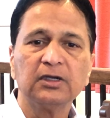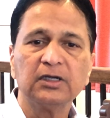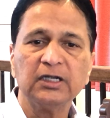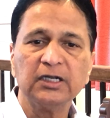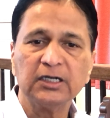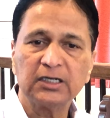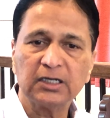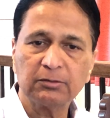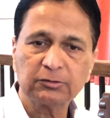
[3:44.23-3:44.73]

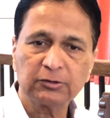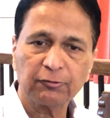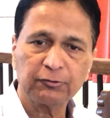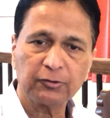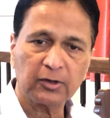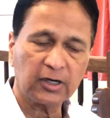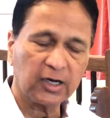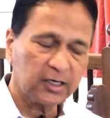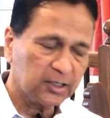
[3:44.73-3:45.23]
in terms of
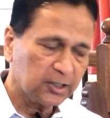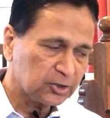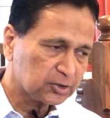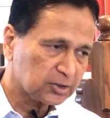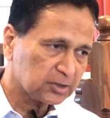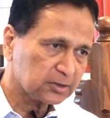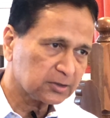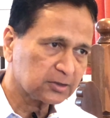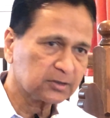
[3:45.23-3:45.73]
your
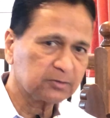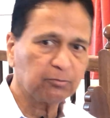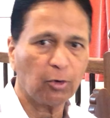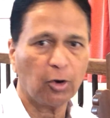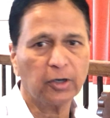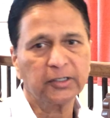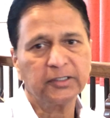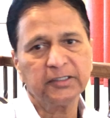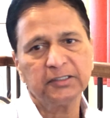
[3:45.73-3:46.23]
conditions,
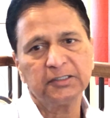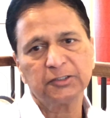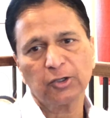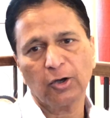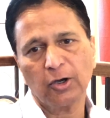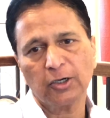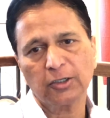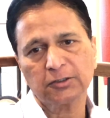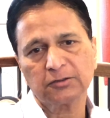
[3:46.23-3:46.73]
body,
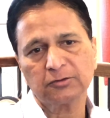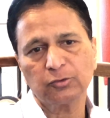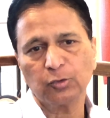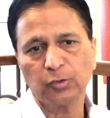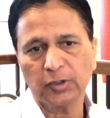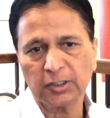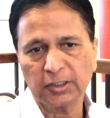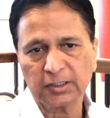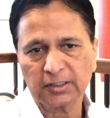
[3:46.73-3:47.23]
thought,
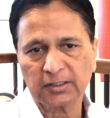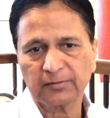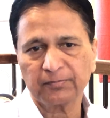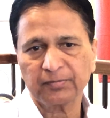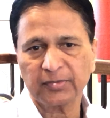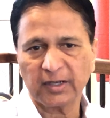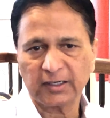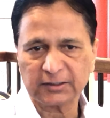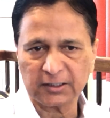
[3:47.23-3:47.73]
work,
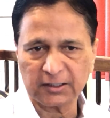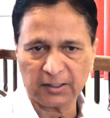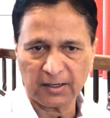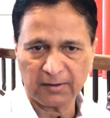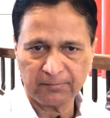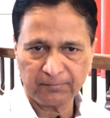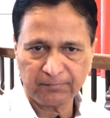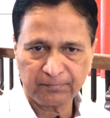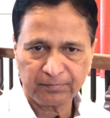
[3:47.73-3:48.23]
etc.?